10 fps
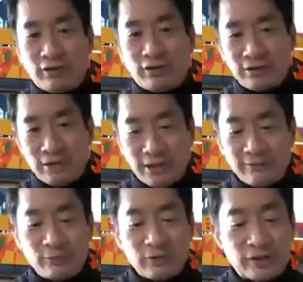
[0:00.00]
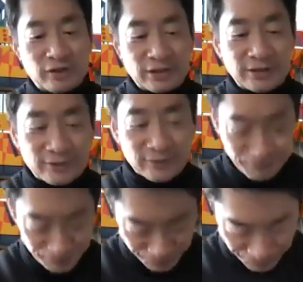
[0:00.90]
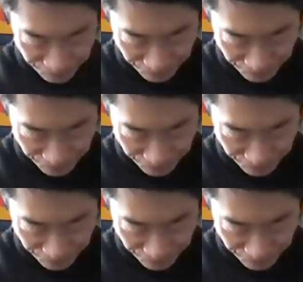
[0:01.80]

woman, she falls in love with this,